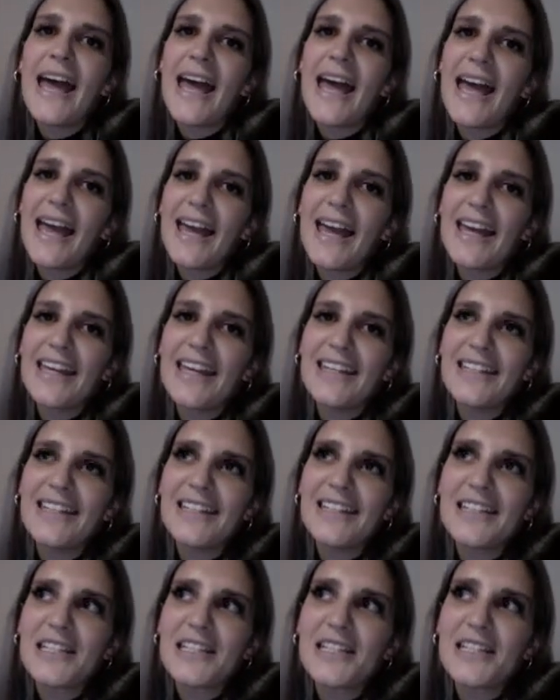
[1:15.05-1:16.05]

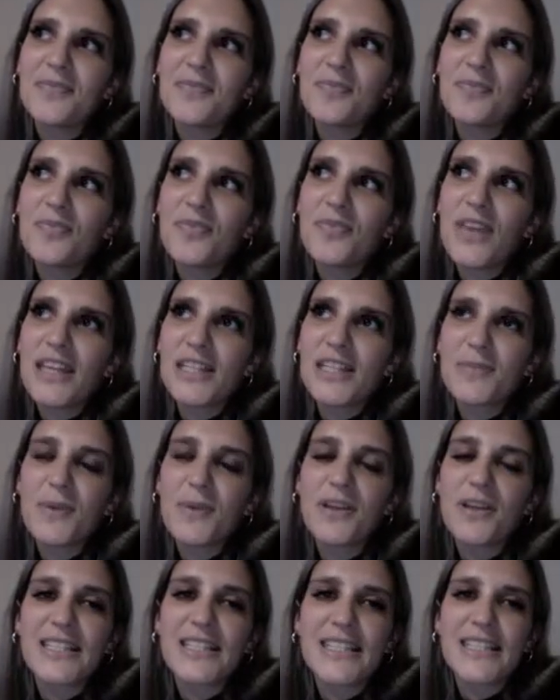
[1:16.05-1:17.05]
and they
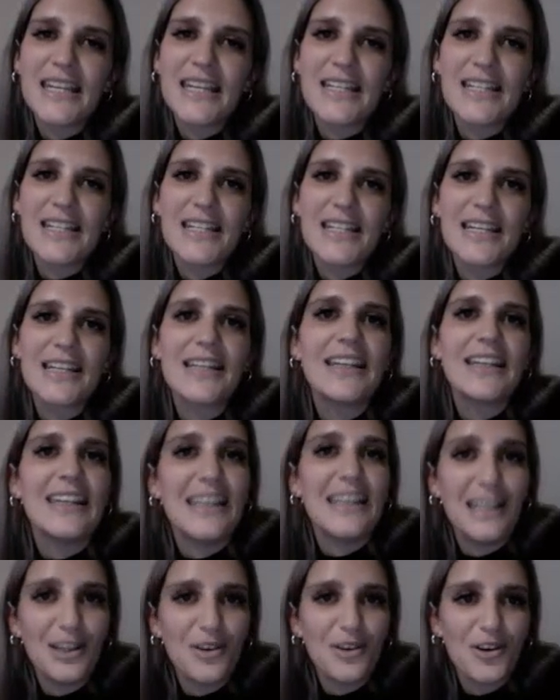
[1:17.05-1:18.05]
spell center
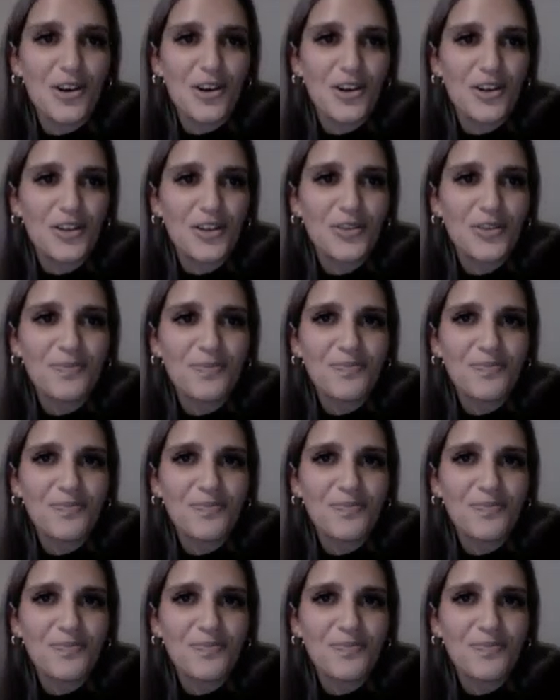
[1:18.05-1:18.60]
E-R.